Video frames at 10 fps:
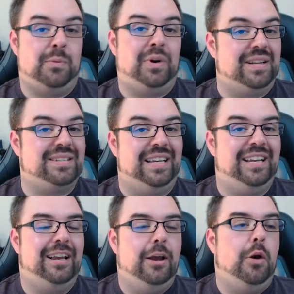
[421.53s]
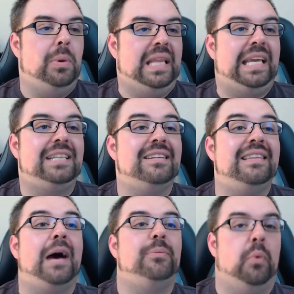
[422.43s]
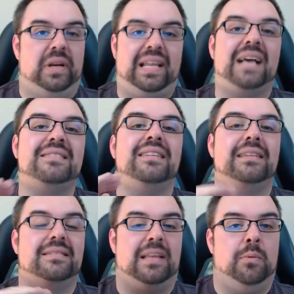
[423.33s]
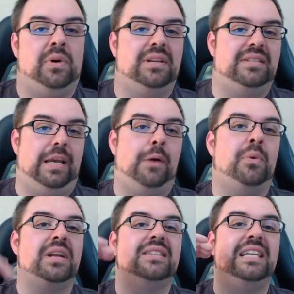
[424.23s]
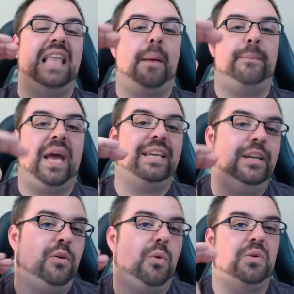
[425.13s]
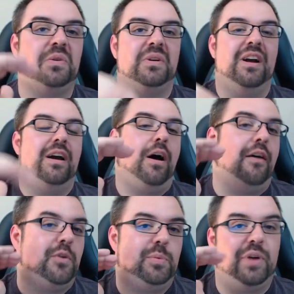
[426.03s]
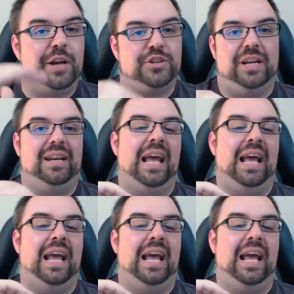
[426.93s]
I want to see. When they get to that point, that's the list I want to see. I want to see that pecking order of oppression.